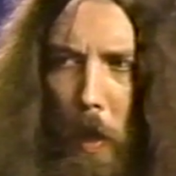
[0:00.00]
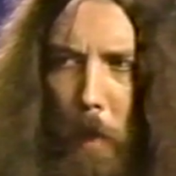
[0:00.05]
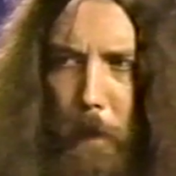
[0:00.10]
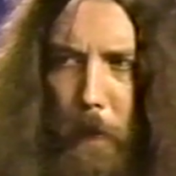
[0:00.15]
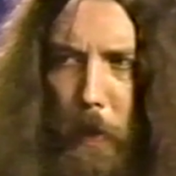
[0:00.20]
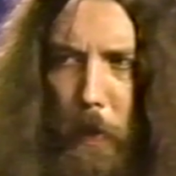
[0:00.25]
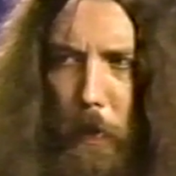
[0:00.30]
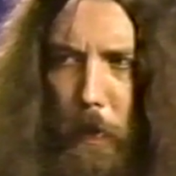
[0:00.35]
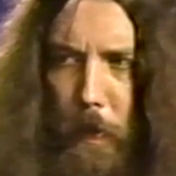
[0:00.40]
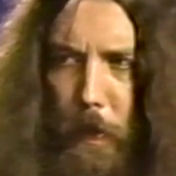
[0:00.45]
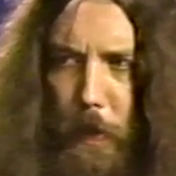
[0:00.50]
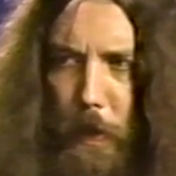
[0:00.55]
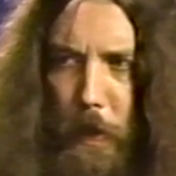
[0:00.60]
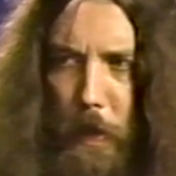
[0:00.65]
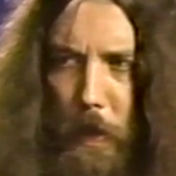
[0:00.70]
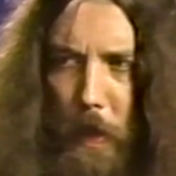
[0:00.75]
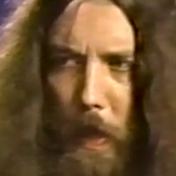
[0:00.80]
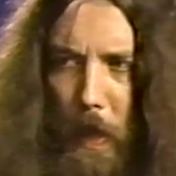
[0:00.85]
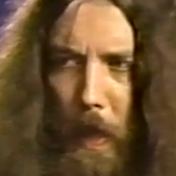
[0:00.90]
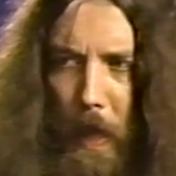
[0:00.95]

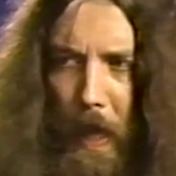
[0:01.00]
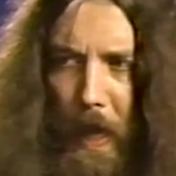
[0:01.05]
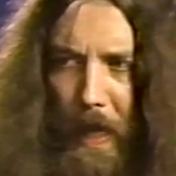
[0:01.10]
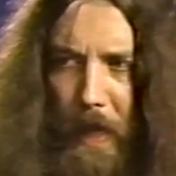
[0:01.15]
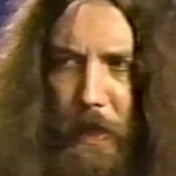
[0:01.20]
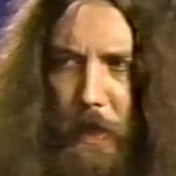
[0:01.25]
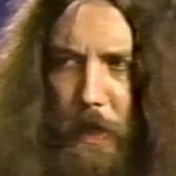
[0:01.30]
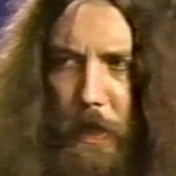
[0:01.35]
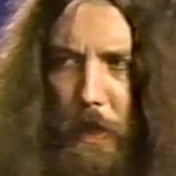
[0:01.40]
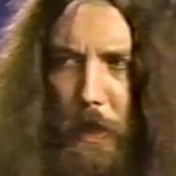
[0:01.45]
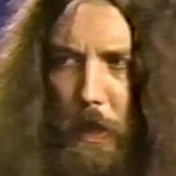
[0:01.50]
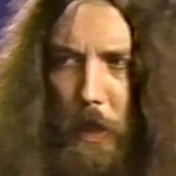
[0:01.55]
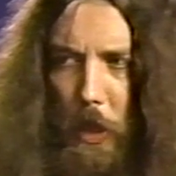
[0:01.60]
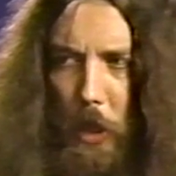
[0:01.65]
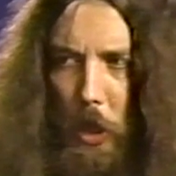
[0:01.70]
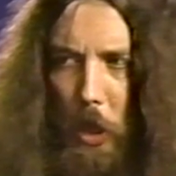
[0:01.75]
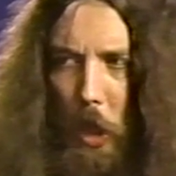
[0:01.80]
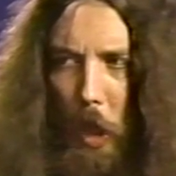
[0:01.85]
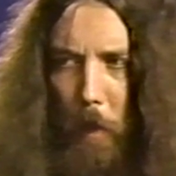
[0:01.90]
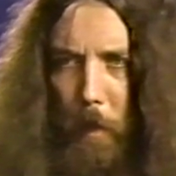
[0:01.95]
because as
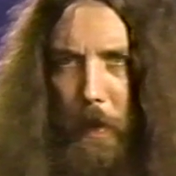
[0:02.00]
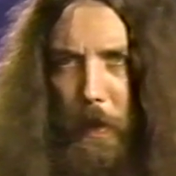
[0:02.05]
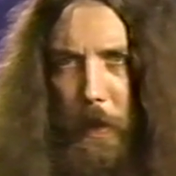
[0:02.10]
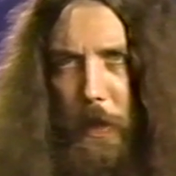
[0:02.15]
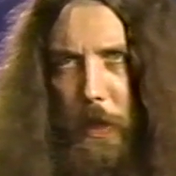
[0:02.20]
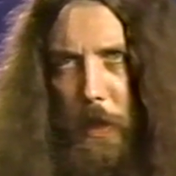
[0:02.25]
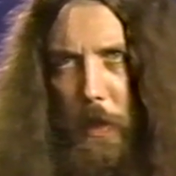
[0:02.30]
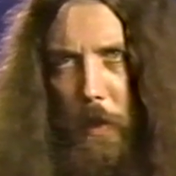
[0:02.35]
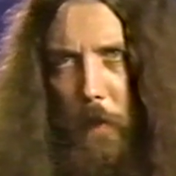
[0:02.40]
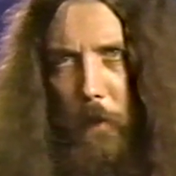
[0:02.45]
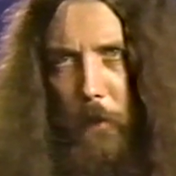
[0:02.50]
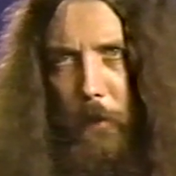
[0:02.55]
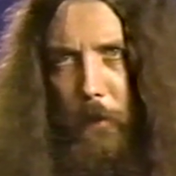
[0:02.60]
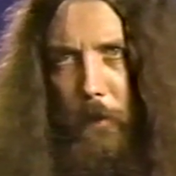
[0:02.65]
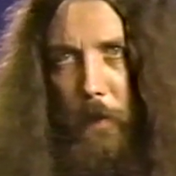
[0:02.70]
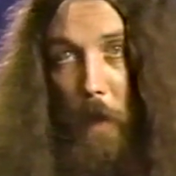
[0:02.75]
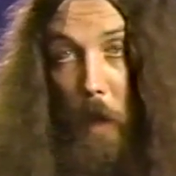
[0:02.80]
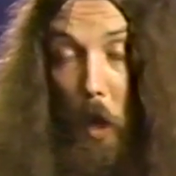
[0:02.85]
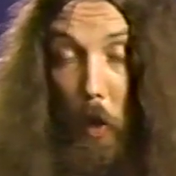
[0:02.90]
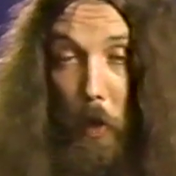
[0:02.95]

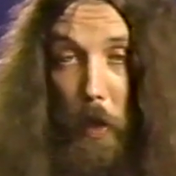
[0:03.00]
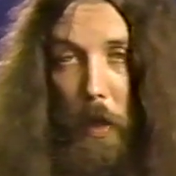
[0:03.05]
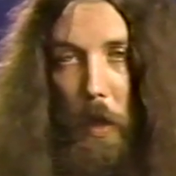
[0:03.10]
horror